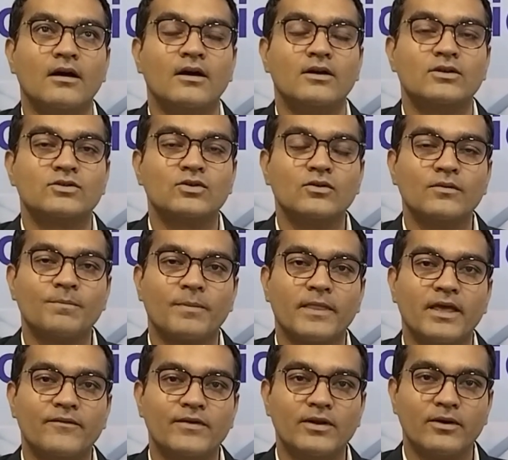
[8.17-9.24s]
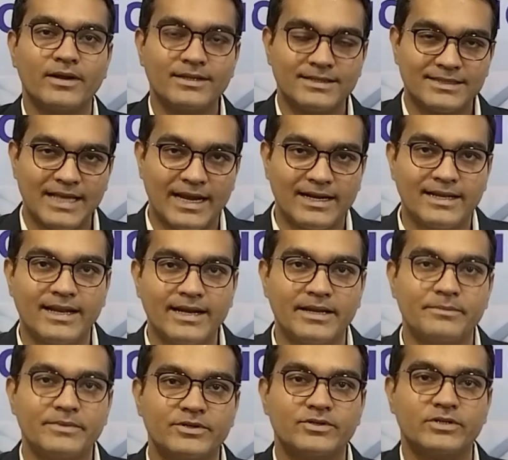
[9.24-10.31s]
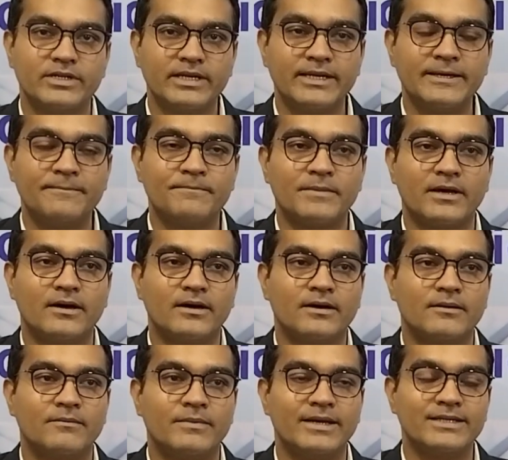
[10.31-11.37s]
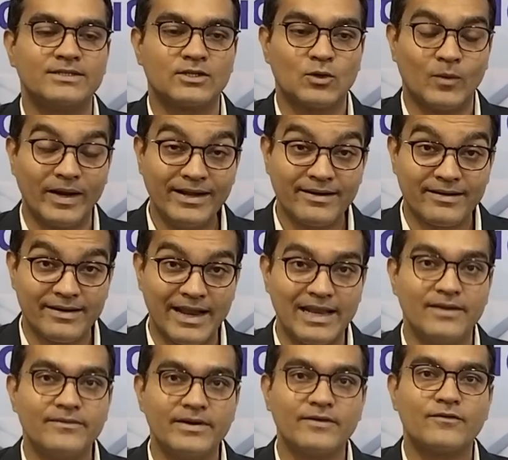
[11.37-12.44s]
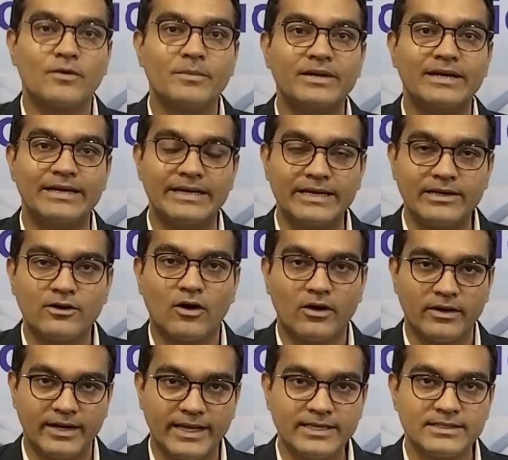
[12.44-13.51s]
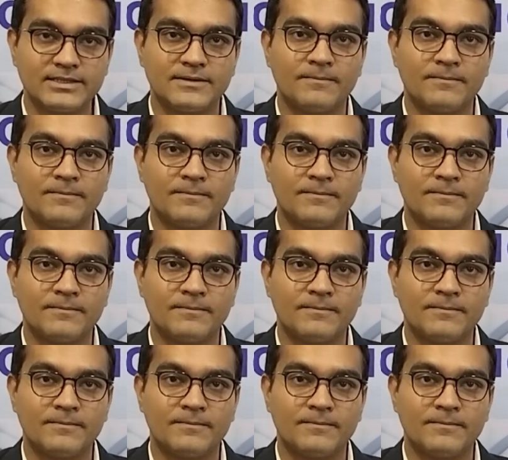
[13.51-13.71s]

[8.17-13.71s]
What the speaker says: So, if you look at satellite imagery, it's quite relevant from an Indian context.